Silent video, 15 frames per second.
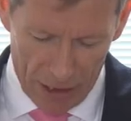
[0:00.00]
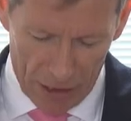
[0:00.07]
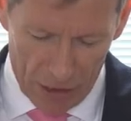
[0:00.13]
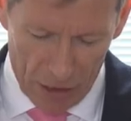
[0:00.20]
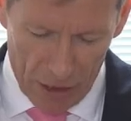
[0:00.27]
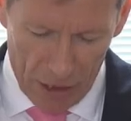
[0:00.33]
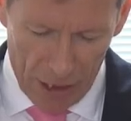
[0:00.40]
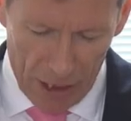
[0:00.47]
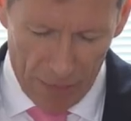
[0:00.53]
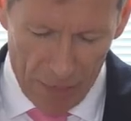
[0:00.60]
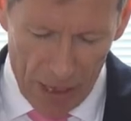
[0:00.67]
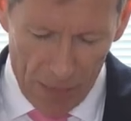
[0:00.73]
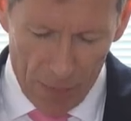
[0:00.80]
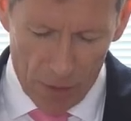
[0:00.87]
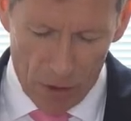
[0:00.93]
to the
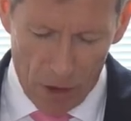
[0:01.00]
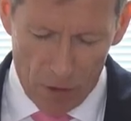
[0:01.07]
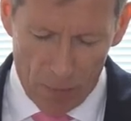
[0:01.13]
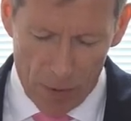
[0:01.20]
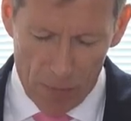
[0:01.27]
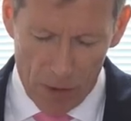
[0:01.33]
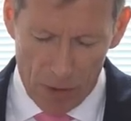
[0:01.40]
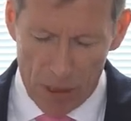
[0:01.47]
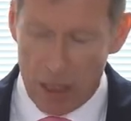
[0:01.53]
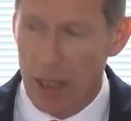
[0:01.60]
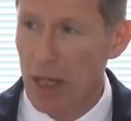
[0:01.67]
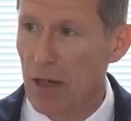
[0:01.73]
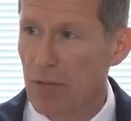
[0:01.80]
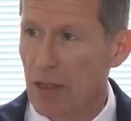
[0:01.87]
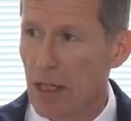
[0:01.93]
people of Bermuda
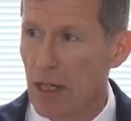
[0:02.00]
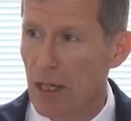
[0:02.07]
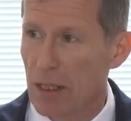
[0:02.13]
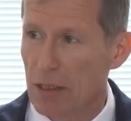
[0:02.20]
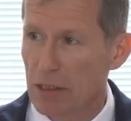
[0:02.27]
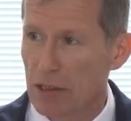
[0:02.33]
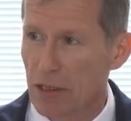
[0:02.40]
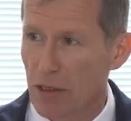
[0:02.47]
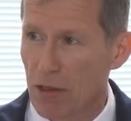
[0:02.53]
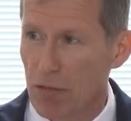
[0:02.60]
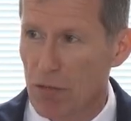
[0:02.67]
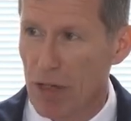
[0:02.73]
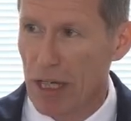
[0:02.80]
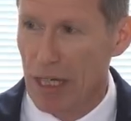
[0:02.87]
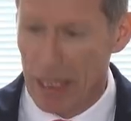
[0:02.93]
over the last
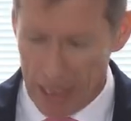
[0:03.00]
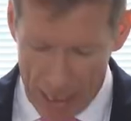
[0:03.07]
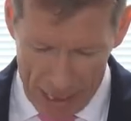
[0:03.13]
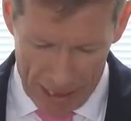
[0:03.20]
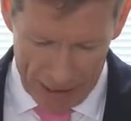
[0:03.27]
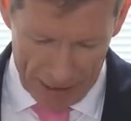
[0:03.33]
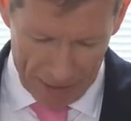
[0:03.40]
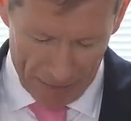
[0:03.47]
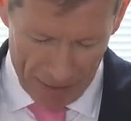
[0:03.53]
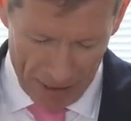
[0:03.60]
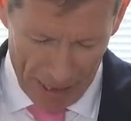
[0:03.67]
3 years.